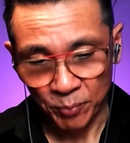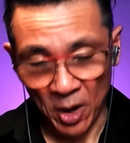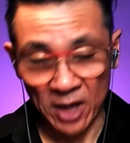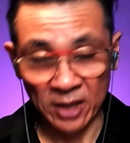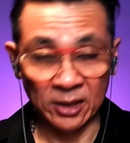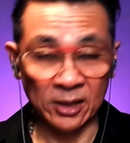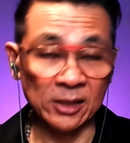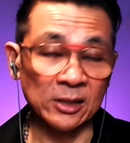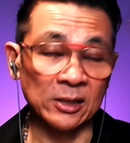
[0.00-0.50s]

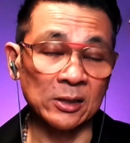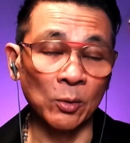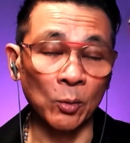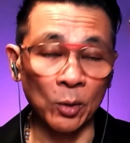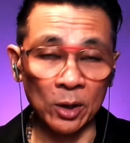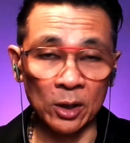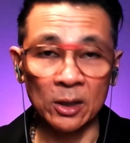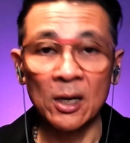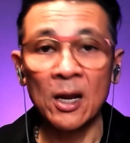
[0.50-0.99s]
practice the
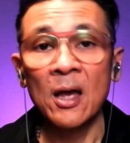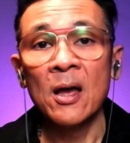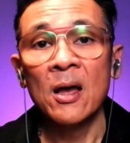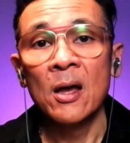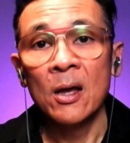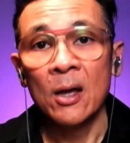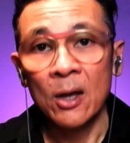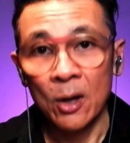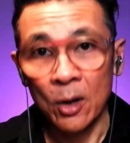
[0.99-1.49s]
word
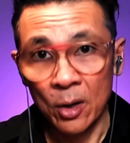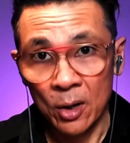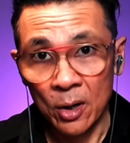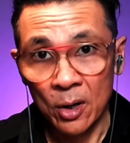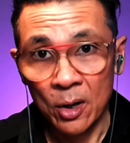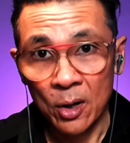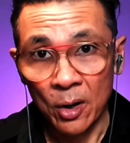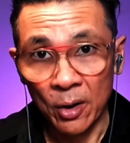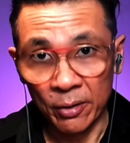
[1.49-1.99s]

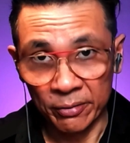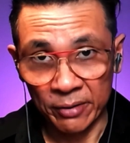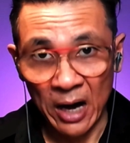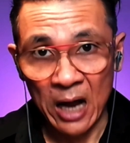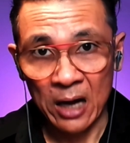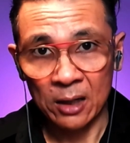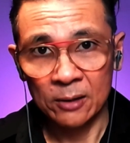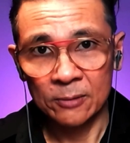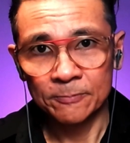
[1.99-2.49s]

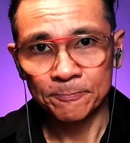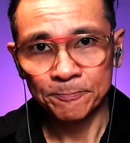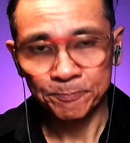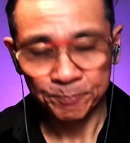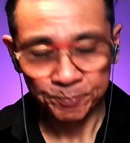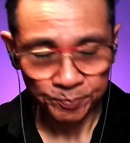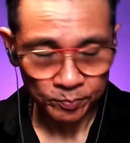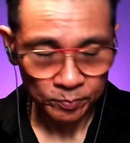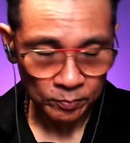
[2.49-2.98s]
rak.
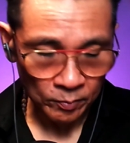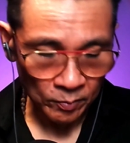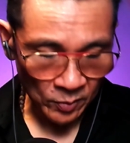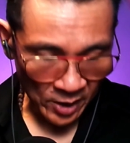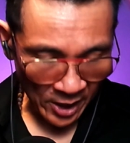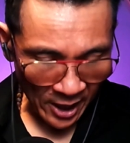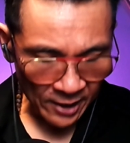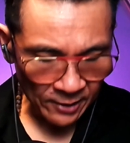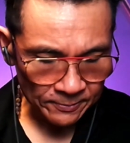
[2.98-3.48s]

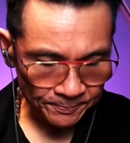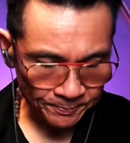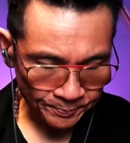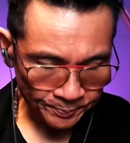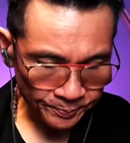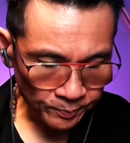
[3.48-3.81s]
Okay?